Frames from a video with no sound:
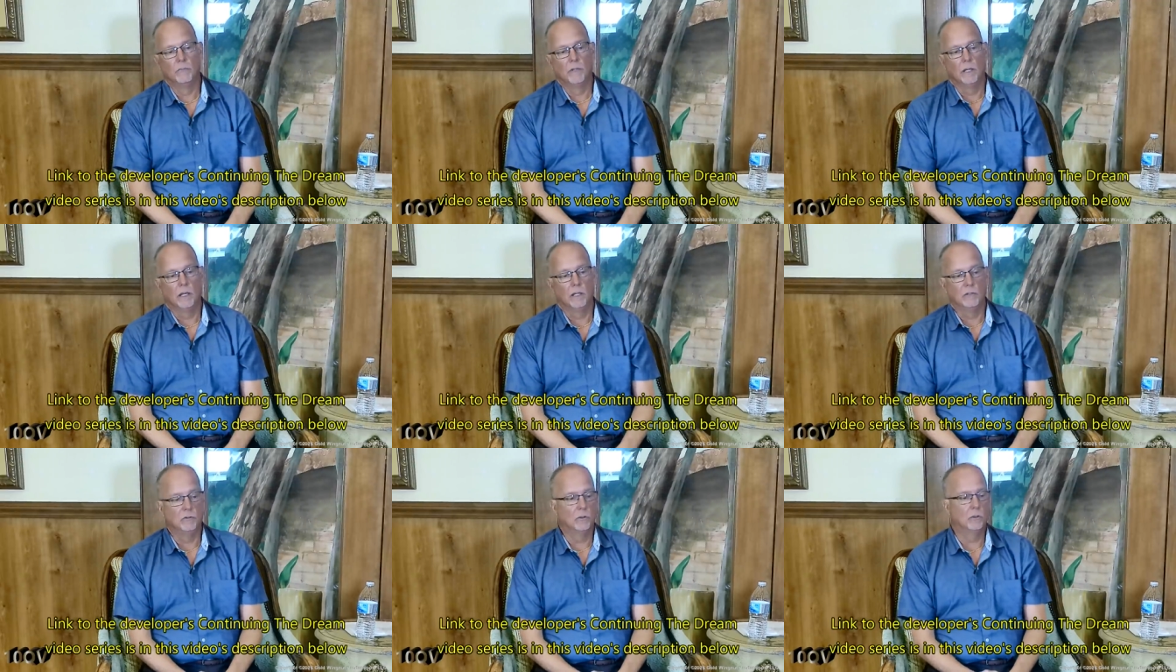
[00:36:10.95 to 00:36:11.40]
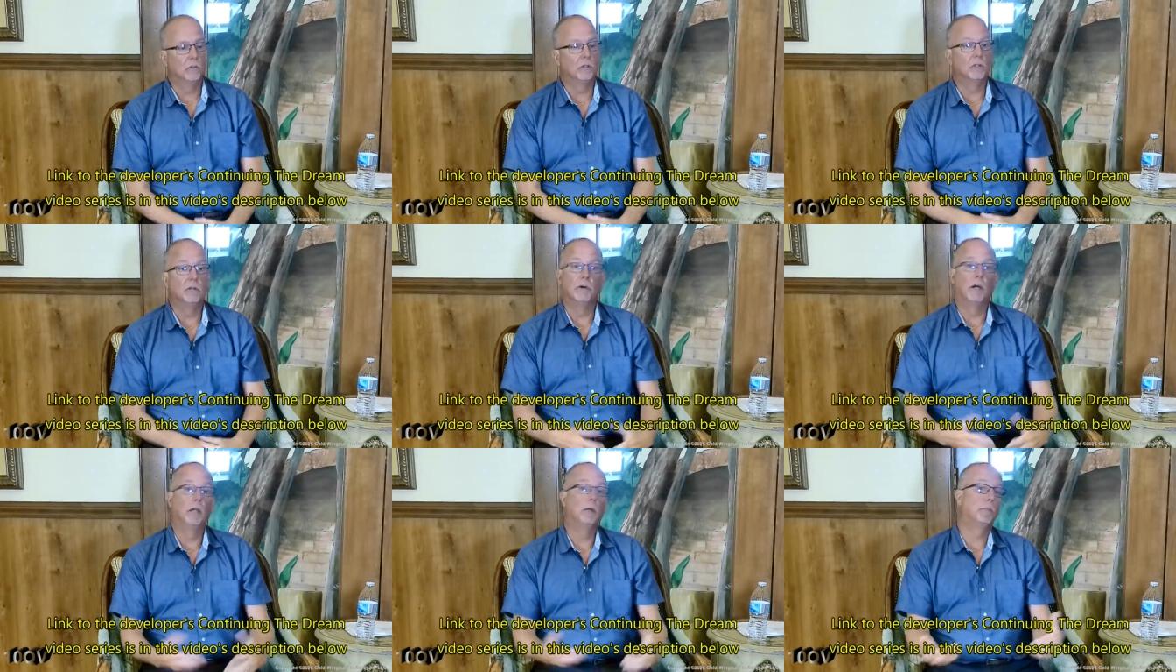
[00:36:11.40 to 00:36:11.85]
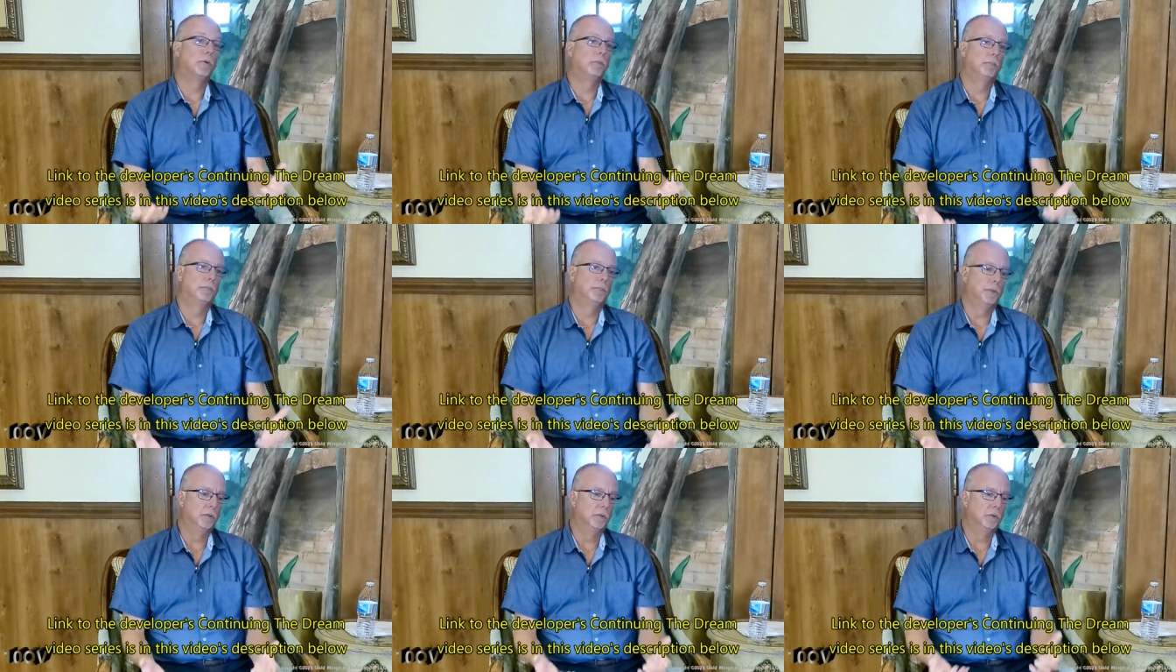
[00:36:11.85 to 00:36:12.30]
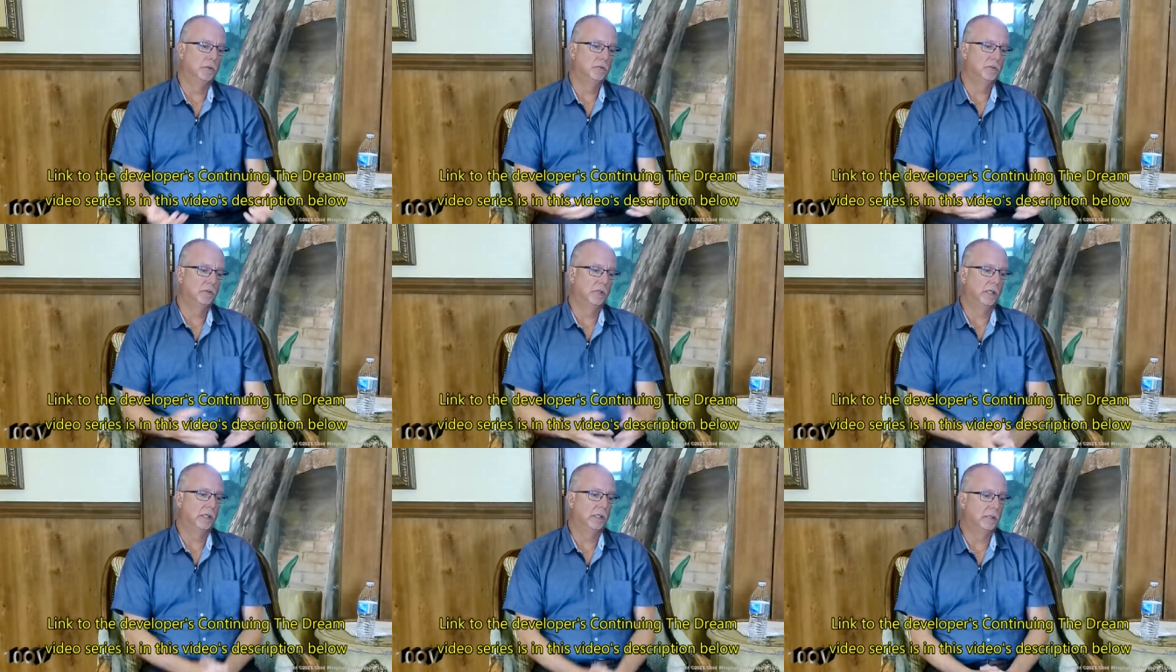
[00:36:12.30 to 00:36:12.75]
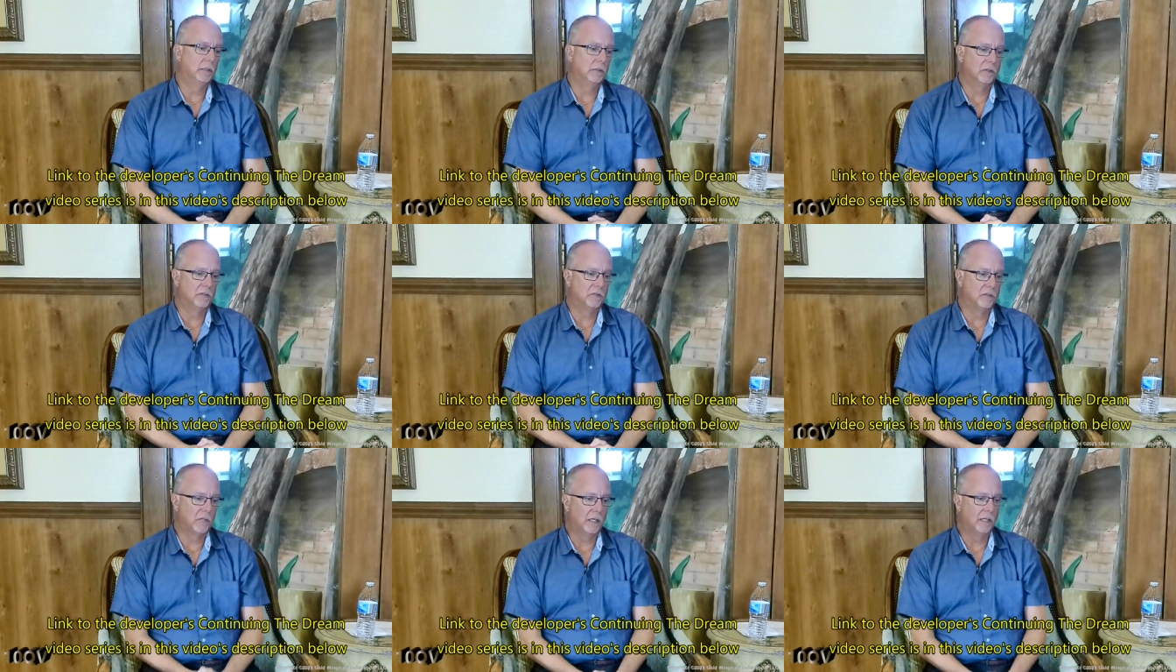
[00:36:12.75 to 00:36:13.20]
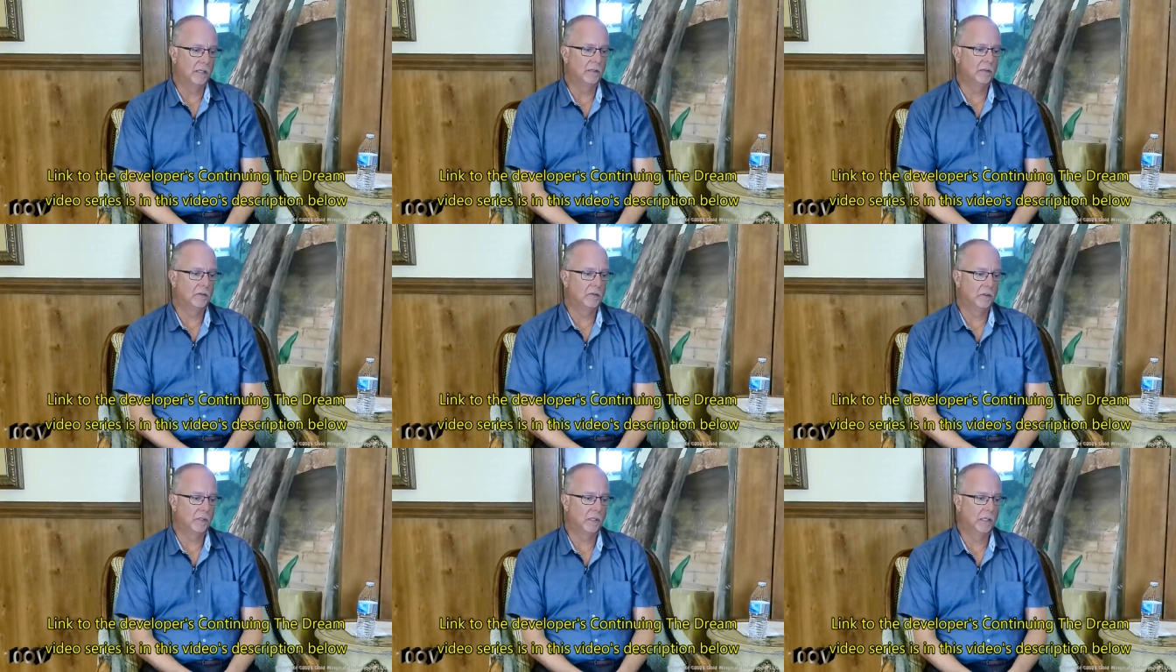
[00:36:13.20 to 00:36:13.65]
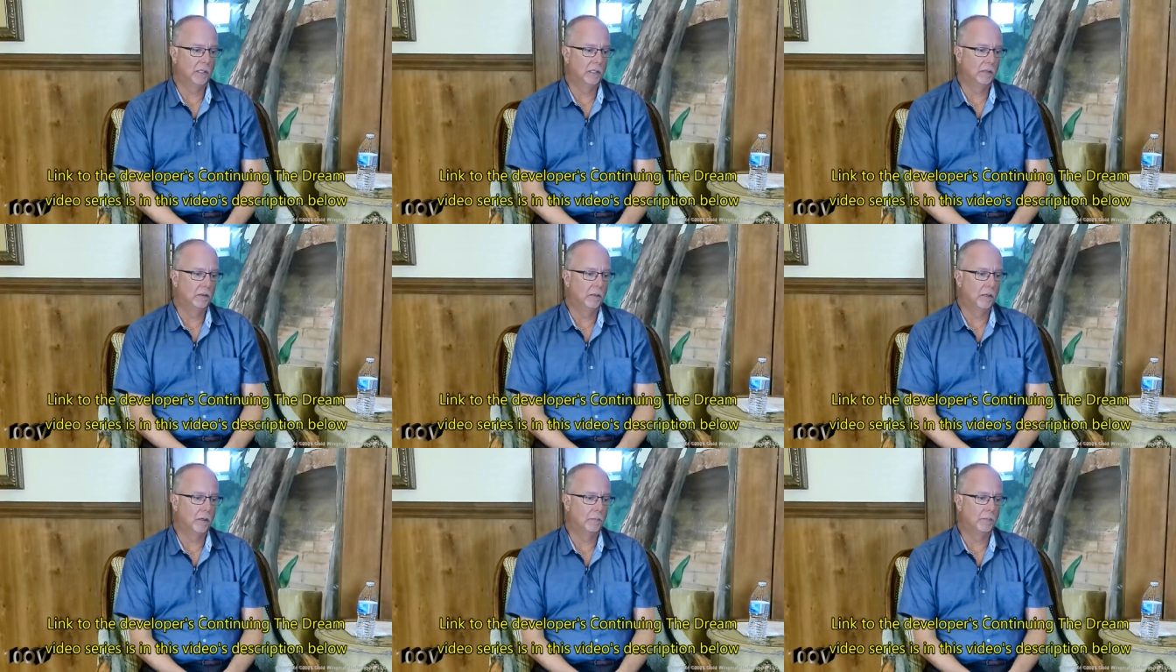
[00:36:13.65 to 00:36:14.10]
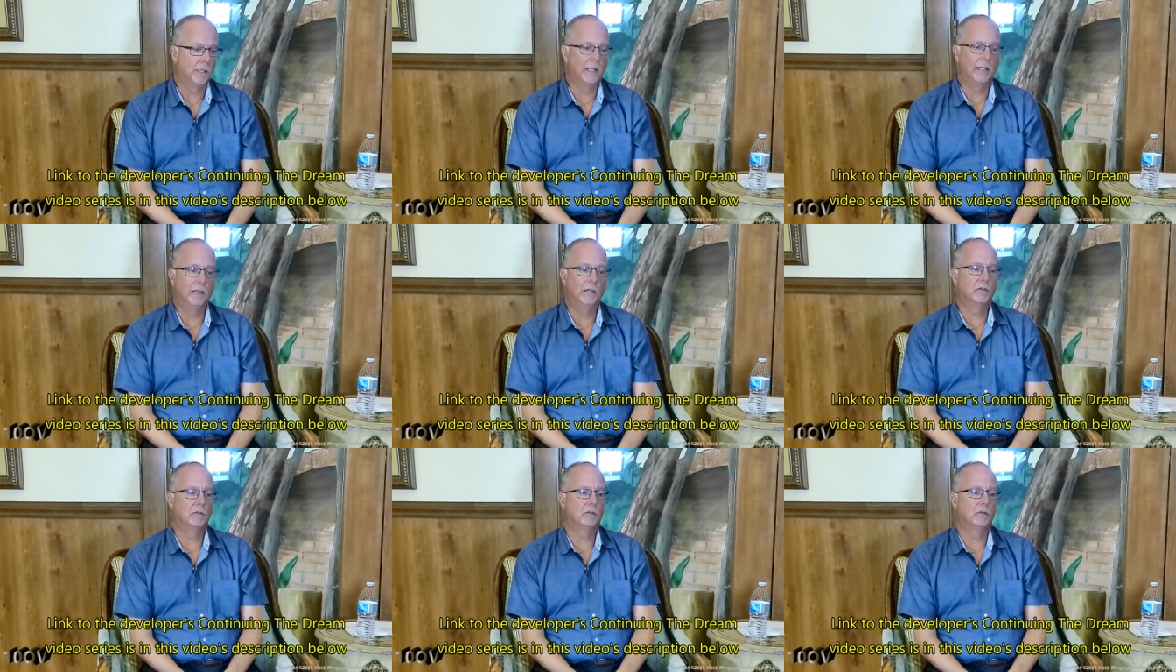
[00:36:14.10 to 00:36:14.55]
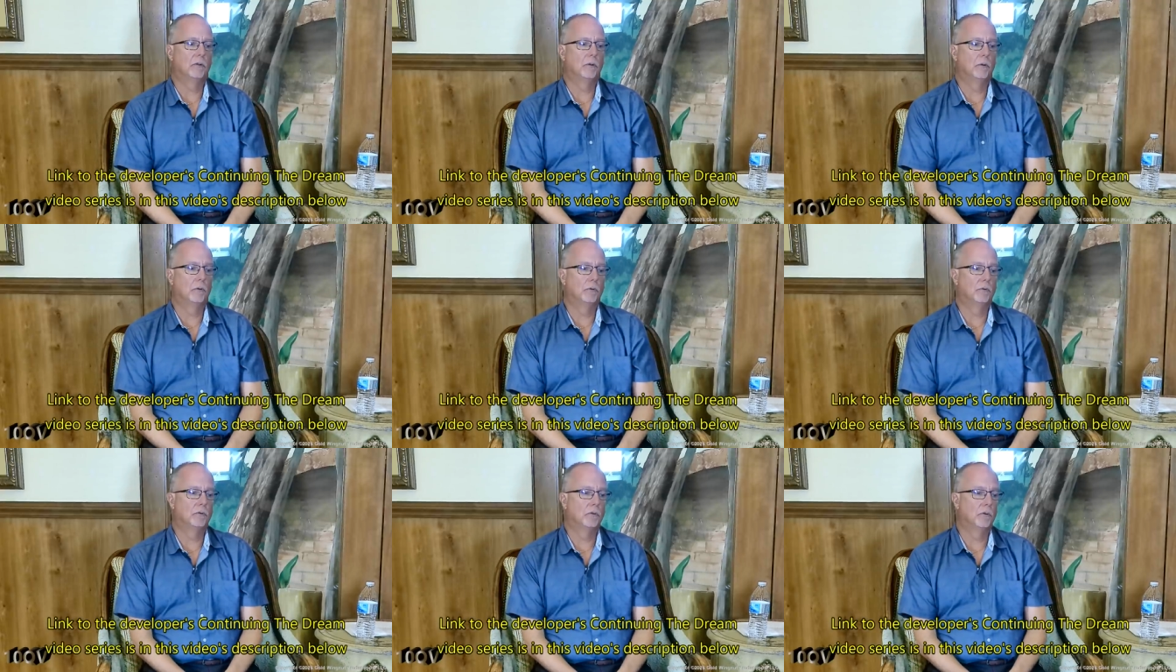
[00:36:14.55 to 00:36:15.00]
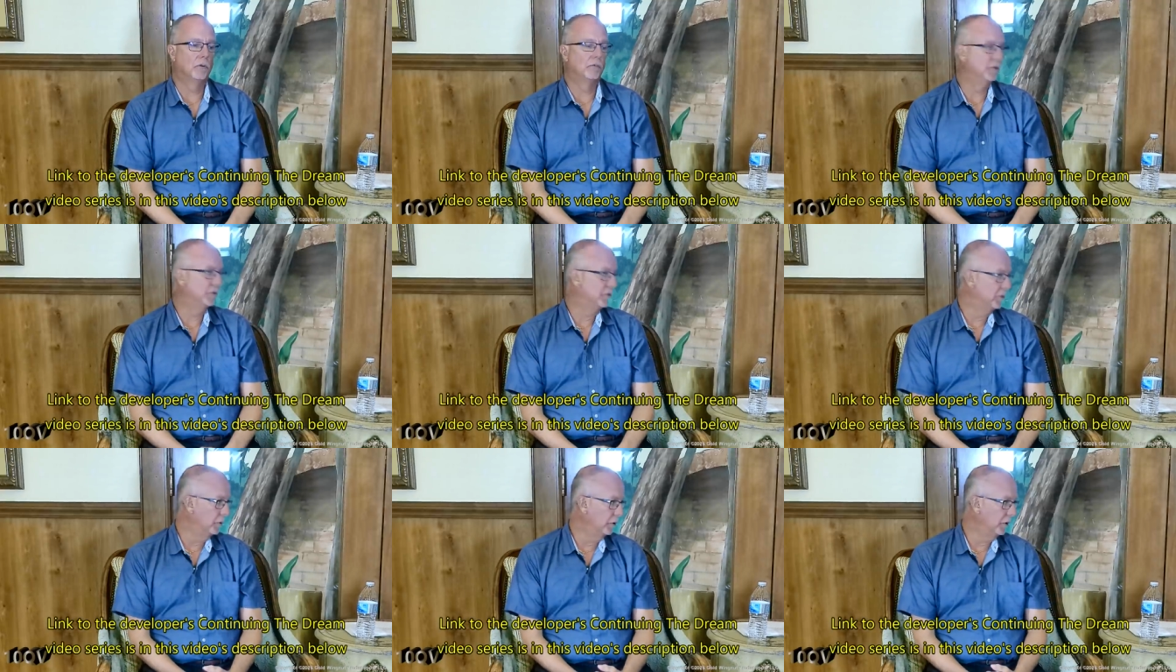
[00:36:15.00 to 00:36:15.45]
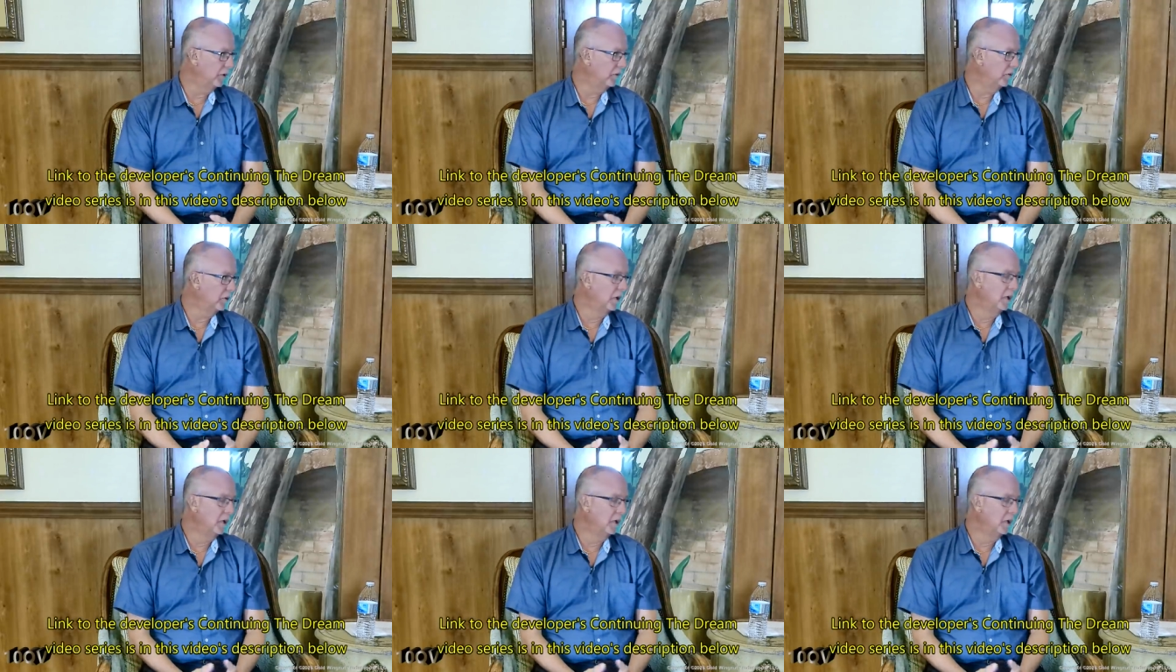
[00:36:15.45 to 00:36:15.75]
As you know, the developer builds and designs and plans those facilities.